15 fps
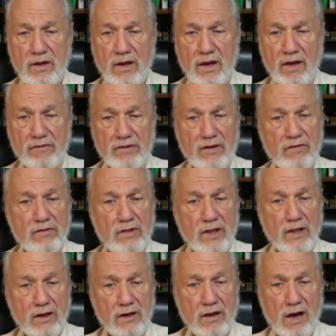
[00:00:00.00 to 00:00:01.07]
have given
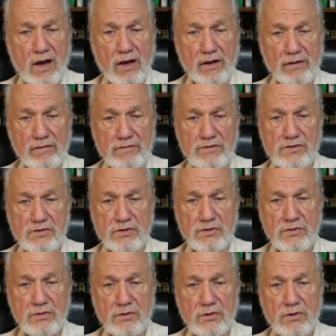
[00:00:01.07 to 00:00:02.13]
their lives
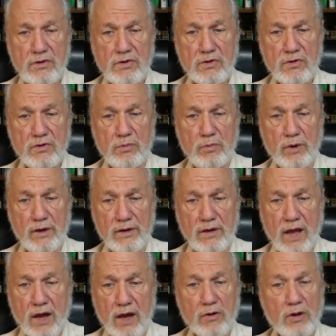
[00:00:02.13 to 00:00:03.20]
to bring
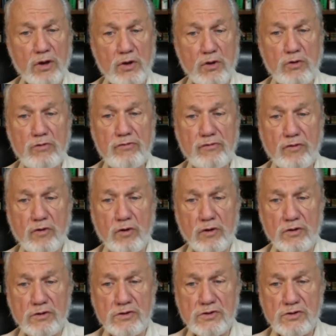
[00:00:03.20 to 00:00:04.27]
down a new
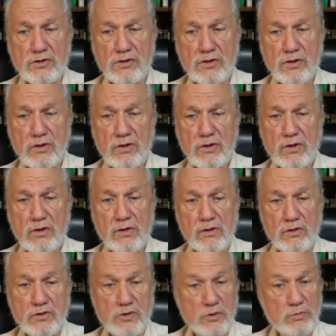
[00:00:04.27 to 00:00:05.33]
force, the
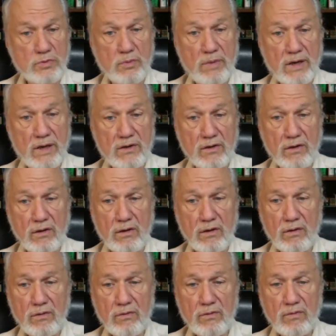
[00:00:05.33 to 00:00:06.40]
supramental,
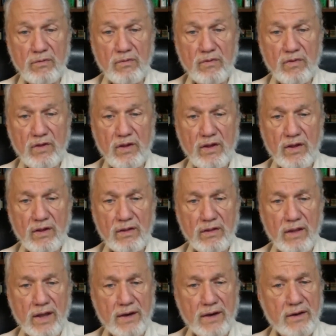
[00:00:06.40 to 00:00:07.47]

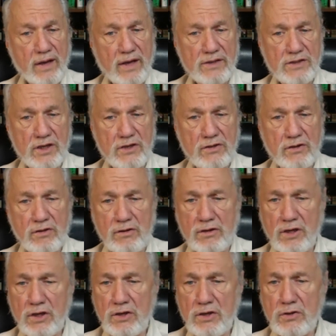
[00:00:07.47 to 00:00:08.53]
that as it
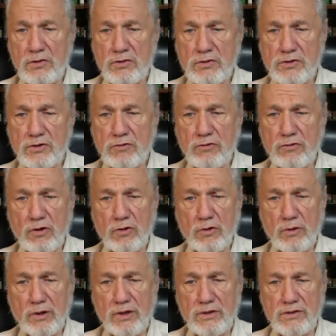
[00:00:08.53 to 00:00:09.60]
continues to grow
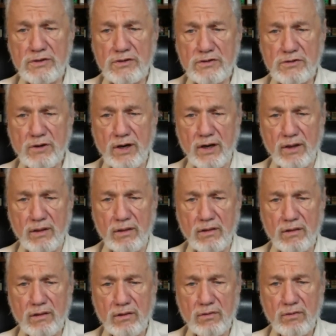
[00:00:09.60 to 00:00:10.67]
in strength,